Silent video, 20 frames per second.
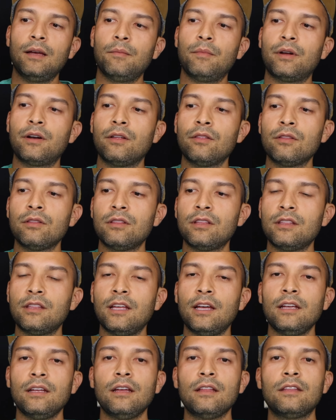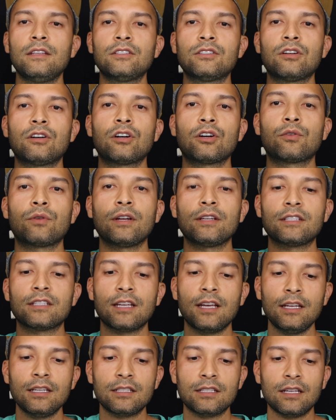But other than that, yeah, these are great
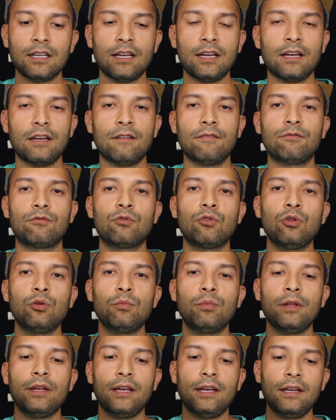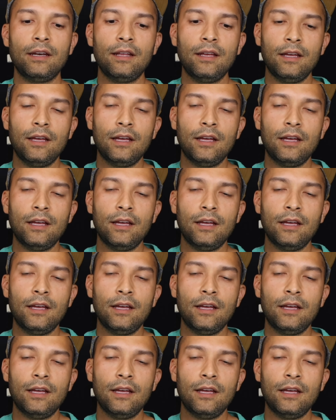skates. They have Rollerblade